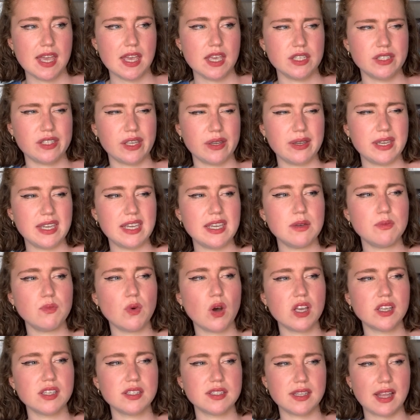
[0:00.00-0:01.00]
So he
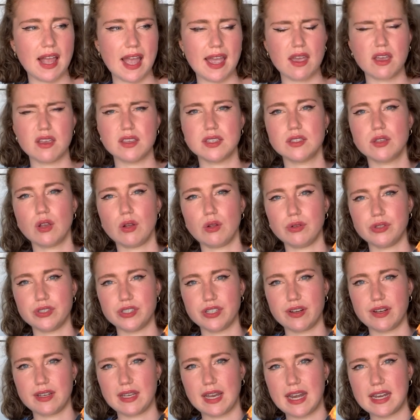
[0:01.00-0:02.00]
was like a
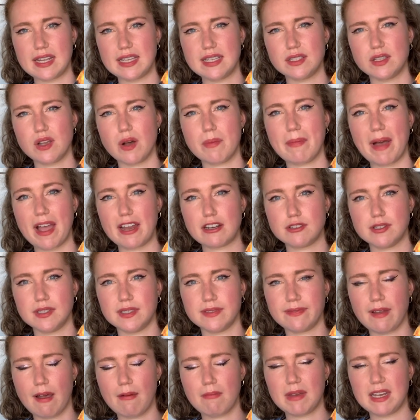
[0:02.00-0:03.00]
soldier, and then he's gone back to his
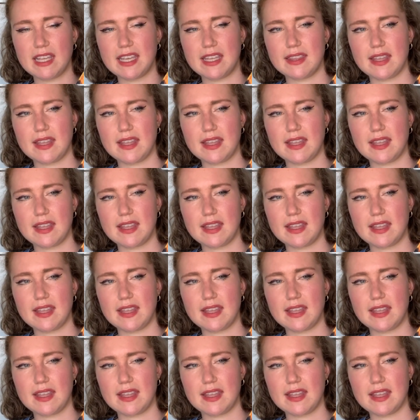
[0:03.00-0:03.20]
family,